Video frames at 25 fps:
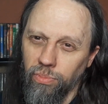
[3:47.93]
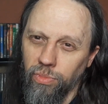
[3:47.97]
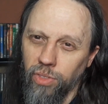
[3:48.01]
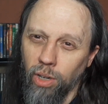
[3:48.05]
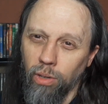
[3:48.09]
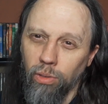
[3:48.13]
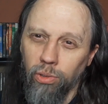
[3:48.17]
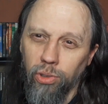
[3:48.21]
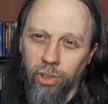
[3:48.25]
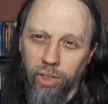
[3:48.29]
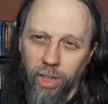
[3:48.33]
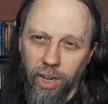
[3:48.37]

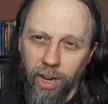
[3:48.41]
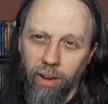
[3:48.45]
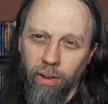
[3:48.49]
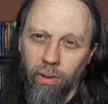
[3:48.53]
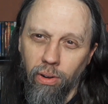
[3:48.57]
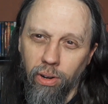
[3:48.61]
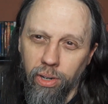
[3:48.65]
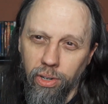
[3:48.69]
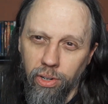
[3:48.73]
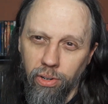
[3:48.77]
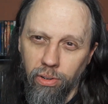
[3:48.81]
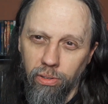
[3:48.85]
those
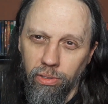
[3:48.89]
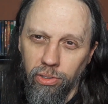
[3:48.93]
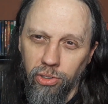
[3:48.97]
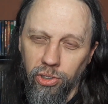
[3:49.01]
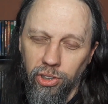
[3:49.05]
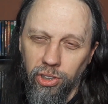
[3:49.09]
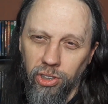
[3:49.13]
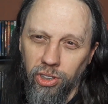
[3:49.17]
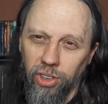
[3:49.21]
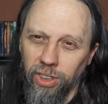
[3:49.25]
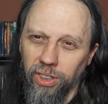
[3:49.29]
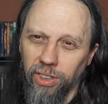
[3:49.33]

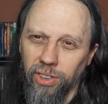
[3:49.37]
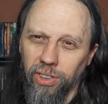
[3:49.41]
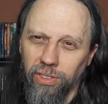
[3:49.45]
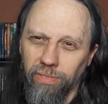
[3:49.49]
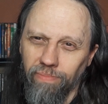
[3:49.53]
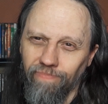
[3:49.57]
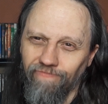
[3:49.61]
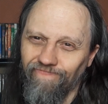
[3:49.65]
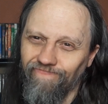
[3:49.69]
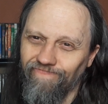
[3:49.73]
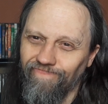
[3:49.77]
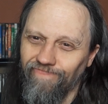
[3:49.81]

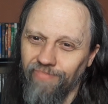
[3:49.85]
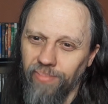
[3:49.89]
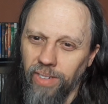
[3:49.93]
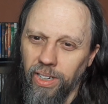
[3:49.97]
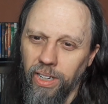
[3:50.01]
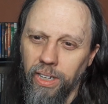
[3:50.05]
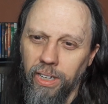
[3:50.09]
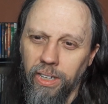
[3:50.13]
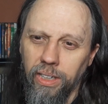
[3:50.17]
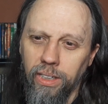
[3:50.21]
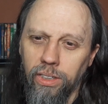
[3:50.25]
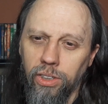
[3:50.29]
characters,
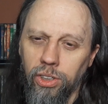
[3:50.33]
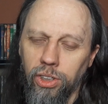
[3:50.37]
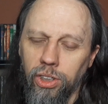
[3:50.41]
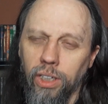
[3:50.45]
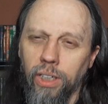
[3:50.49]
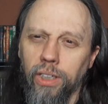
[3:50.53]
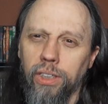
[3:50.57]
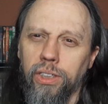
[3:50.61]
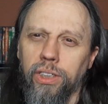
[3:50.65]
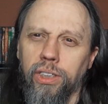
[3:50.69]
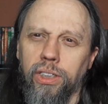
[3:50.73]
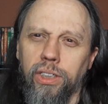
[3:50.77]
it
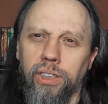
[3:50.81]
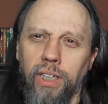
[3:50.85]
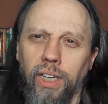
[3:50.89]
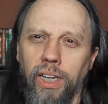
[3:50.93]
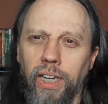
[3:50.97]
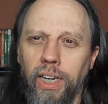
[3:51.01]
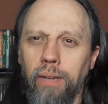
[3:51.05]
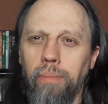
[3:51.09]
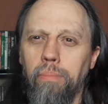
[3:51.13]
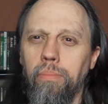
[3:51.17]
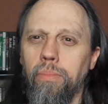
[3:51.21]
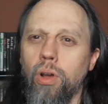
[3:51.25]
just
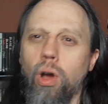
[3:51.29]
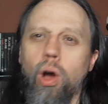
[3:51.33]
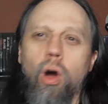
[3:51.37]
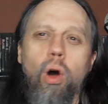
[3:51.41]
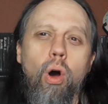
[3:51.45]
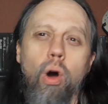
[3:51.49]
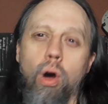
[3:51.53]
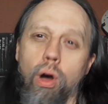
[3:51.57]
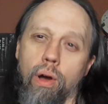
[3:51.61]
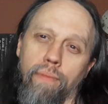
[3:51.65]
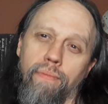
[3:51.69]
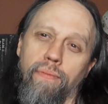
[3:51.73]
seemed
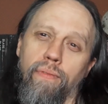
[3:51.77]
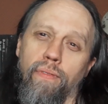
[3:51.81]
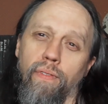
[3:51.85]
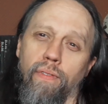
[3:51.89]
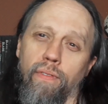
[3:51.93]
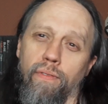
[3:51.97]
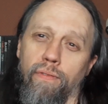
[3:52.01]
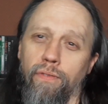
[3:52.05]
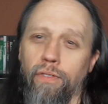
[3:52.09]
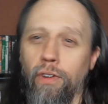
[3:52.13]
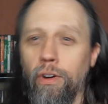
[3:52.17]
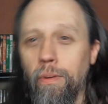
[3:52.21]

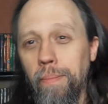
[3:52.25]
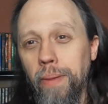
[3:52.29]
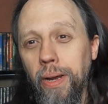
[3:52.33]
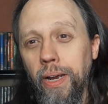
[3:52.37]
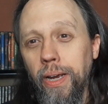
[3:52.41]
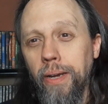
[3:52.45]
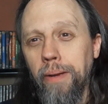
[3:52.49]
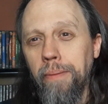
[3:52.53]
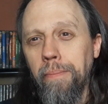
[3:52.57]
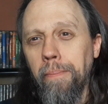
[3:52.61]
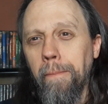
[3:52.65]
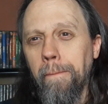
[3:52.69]
off for
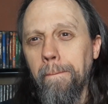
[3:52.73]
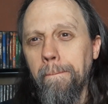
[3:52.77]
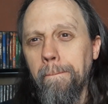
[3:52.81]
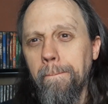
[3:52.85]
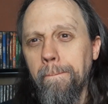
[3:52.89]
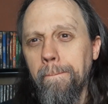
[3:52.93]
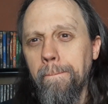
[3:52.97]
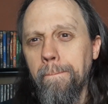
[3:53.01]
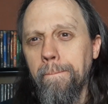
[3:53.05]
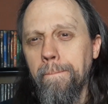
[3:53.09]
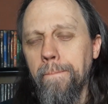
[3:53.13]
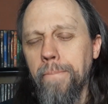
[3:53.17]
me
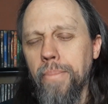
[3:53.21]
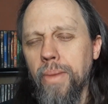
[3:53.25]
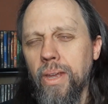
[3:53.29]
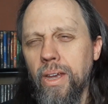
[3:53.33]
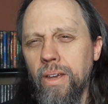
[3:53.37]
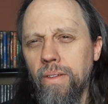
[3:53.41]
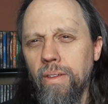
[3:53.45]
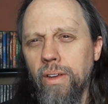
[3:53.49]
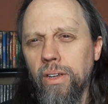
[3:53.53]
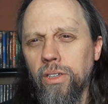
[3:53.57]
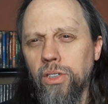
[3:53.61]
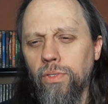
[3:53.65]

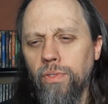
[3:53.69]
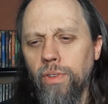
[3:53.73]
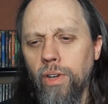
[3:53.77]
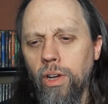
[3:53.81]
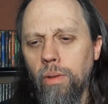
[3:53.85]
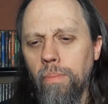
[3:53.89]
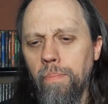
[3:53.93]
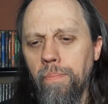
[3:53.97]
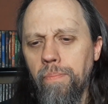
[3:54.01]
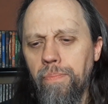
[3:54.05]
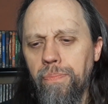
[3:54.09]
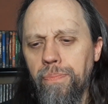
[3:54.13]
in this
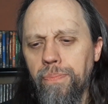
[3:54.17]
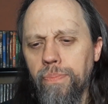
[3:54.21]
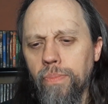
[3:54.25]
film.